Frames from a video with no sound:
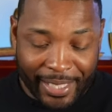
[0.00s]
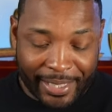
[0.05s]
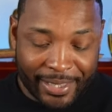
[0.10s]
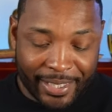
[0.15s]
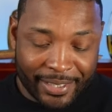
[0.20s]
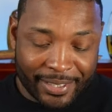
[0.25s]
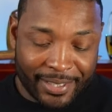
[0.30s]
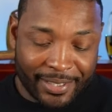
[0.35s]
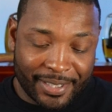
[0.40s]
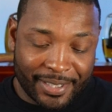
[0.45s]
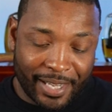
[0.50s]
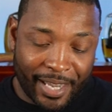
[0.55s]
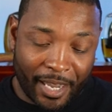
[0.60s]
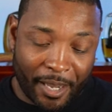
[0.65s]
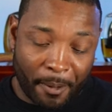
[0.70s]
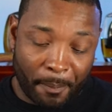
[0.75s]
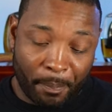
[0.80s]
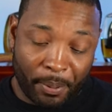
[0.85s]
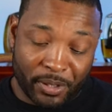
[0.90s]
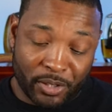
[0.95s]
This
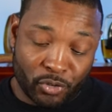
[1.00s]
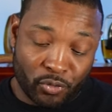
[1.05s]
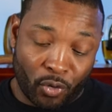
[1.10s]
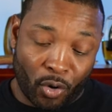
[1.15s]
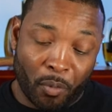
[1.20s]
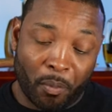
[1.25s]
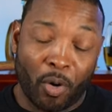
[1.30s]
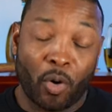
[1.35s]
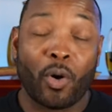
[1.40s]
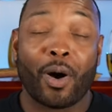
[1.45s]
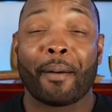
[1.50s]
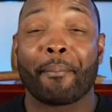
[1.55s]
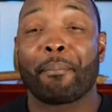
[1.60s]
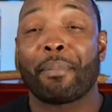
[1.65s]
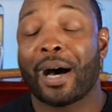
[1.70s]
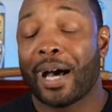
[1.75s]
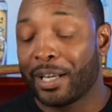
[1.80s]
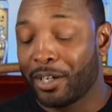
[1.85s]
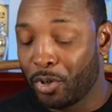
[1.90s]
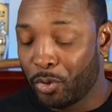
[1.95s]
a Perdomo
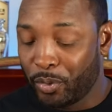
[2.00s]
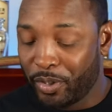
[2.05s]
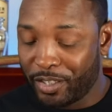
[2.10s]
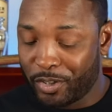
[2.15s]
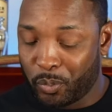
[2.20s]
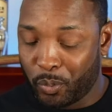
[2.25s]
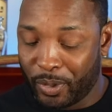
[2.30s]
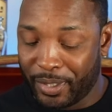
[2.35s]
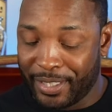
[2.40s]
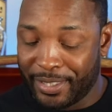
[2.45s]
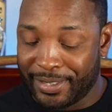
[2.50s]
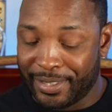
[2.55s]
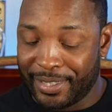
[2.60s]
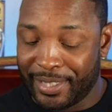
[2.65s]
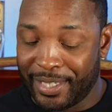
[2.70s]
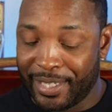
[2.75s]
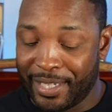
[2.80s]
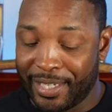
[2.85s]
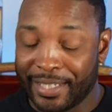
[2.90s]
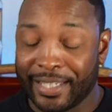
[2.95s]
Habano. This one is
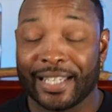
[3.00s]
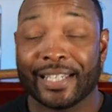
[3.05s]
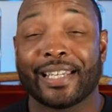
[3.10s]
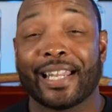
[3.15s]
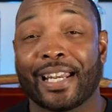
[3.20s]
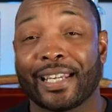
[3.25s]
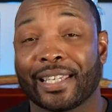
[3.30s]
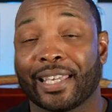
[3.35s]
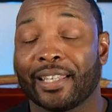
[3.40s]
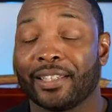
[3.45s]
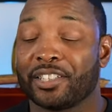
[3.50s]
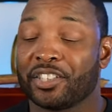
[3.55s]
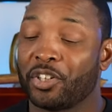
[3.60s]
the Connecticut.